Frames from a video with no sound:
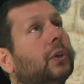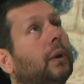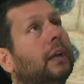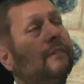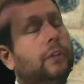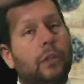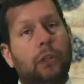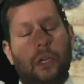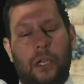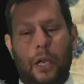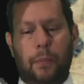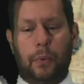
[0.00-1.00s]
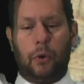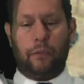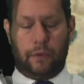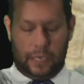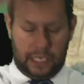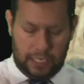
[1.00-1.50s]
so if you look up
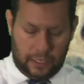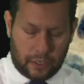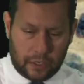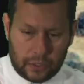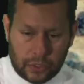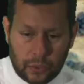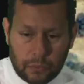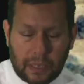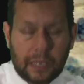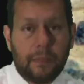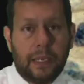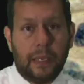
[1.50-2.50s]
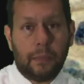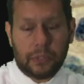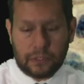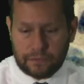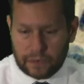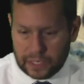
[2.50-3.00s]
over here, you might be able
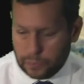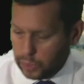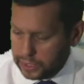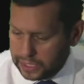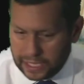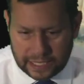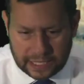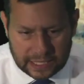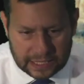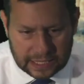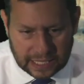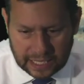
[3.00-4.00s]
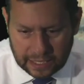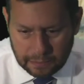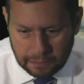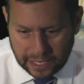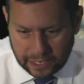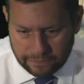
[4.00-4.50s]
to find one that is in
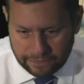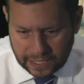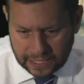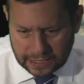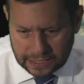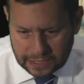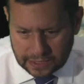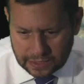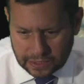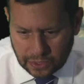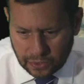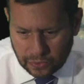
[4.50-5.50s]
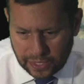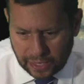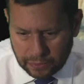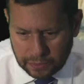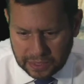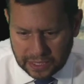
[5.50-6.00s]
metaphase, so that
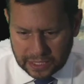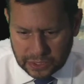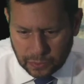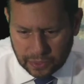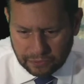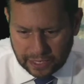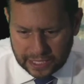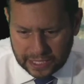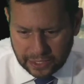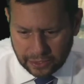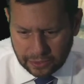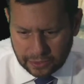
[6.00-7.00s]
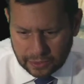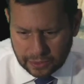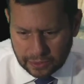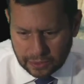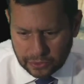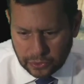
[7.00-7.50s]
would be this one right here.
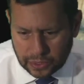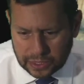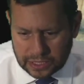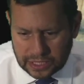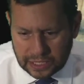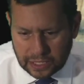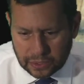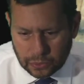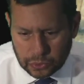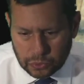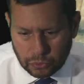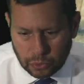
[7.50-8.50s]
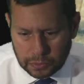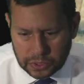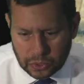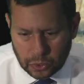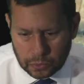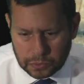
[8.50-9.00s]
You can see that those
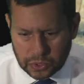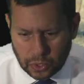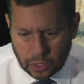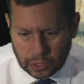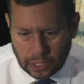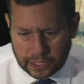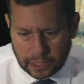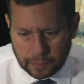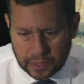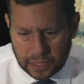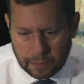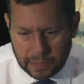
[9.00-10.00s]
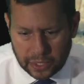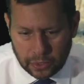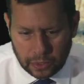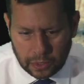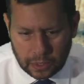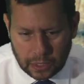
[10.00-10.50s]
chromosomes are lined up in the middle.